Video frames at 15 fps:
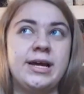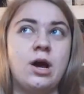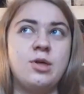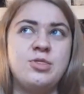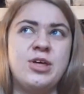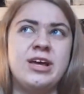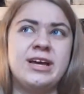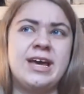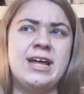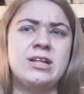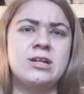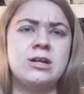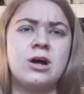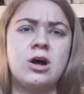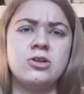I think
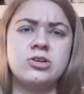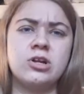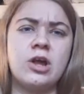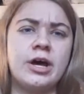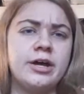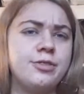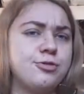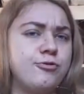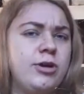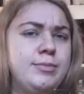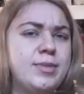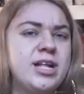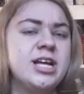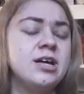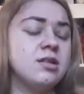in under like 3
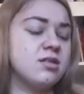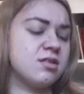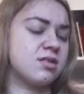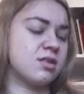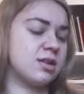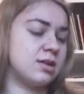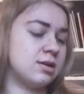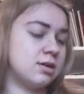minutes.